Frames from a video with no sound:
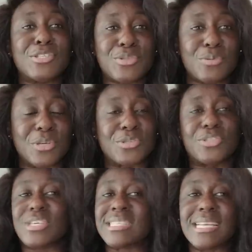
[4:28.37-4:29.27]
to do was to
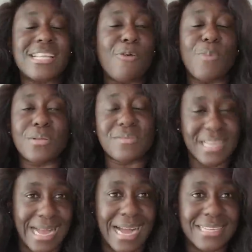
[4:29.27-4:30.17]
just signal one of
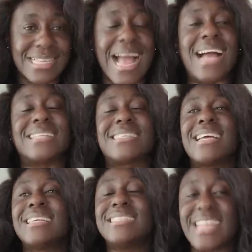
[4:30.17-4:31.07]
the guys and
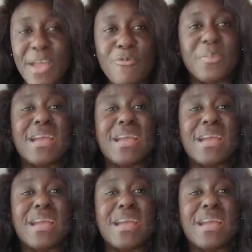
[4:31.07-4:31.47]
they will be